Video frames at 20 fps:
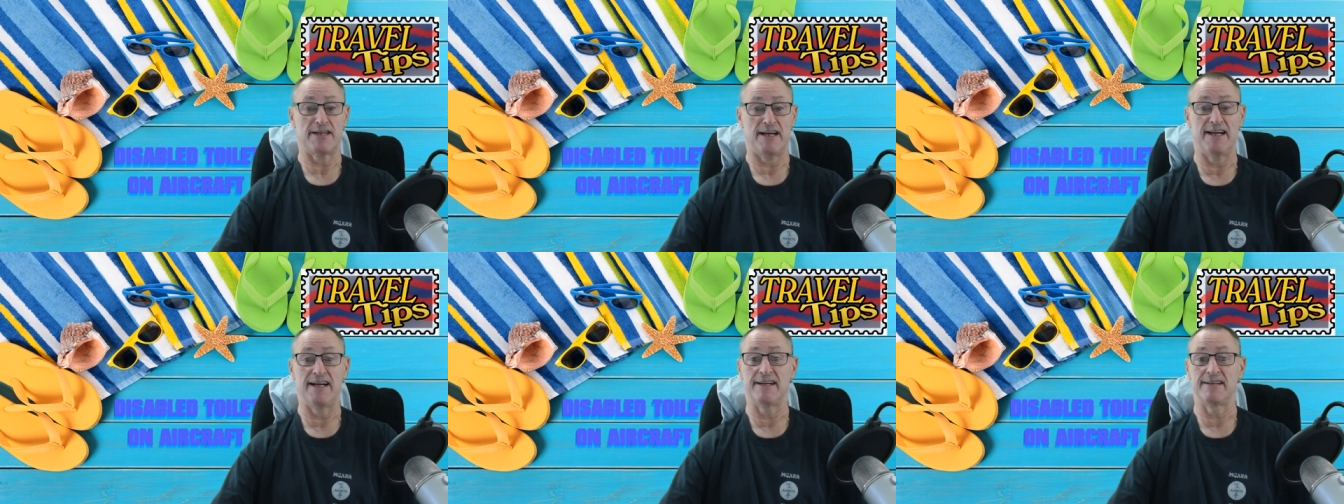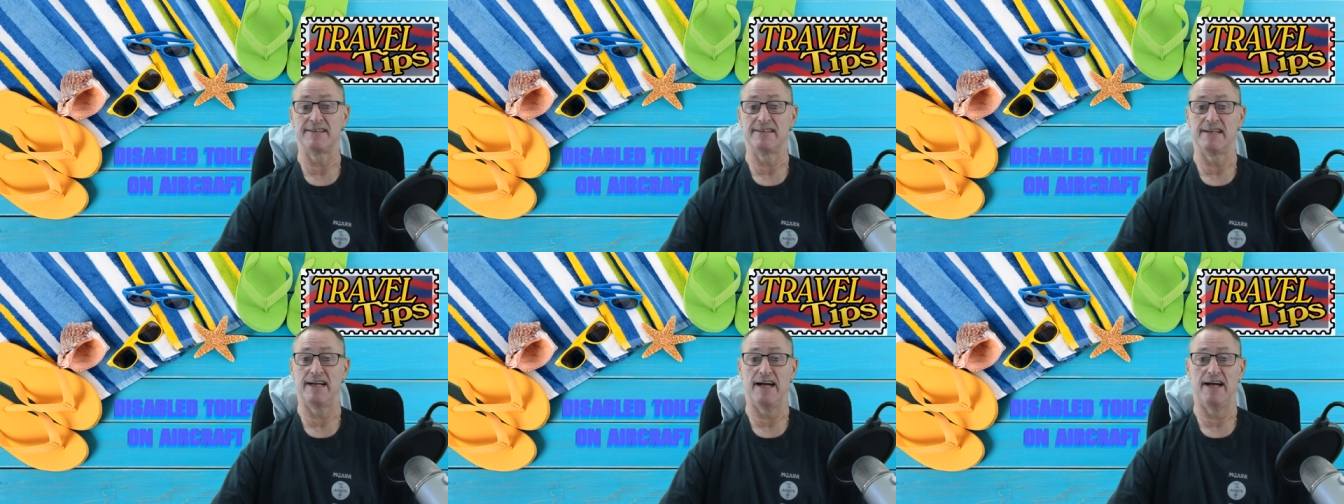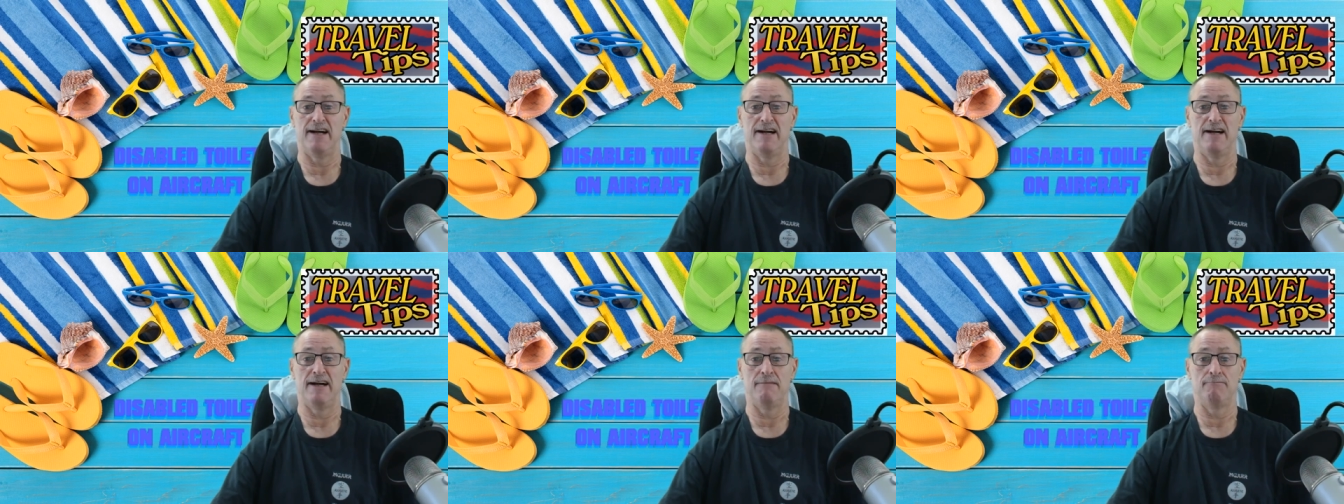And
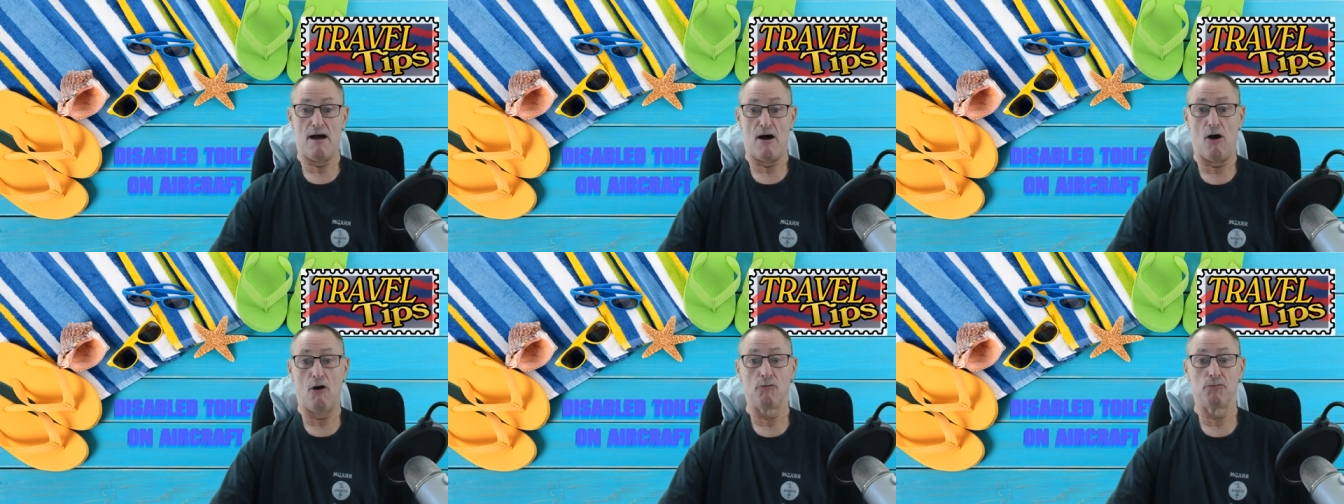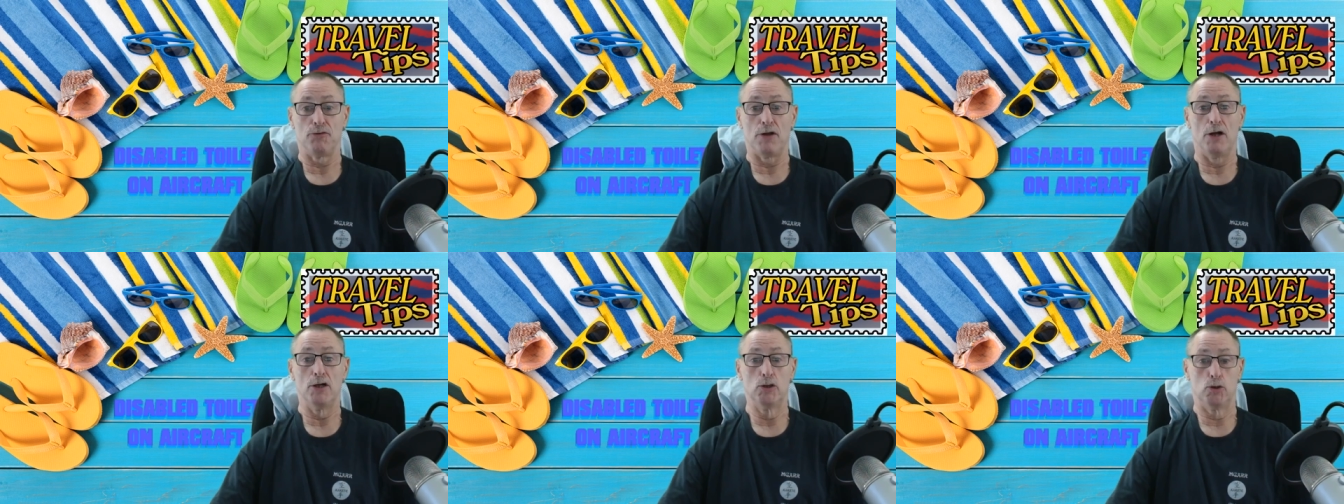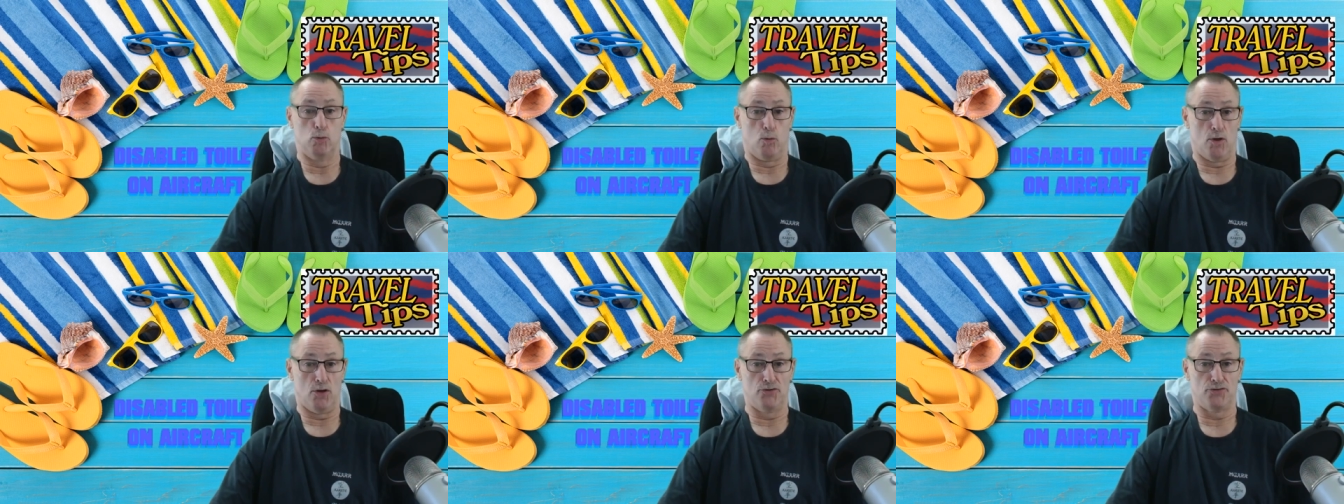on
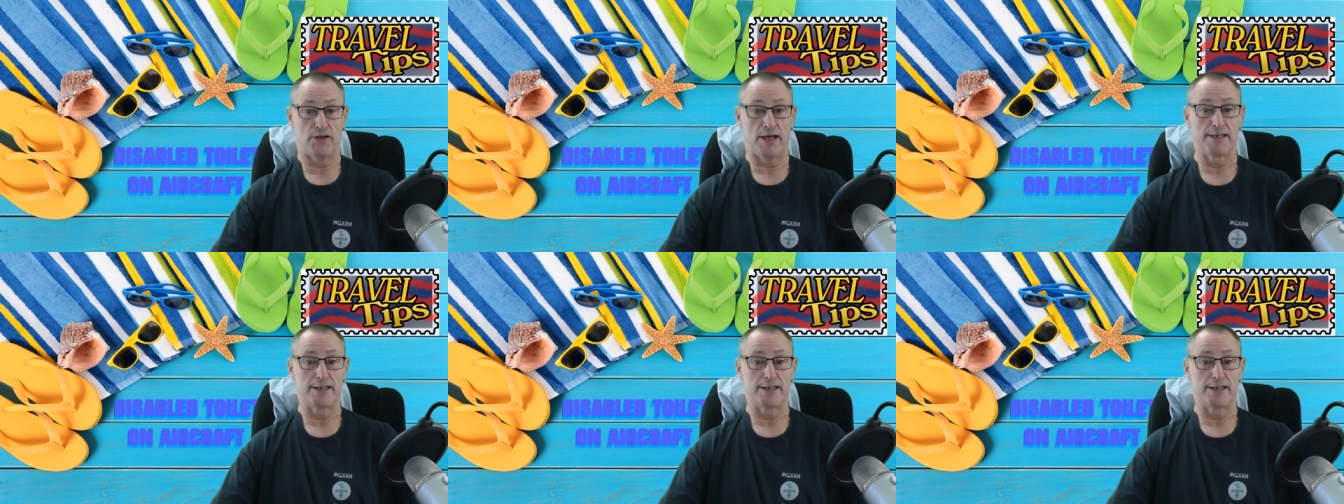those ones,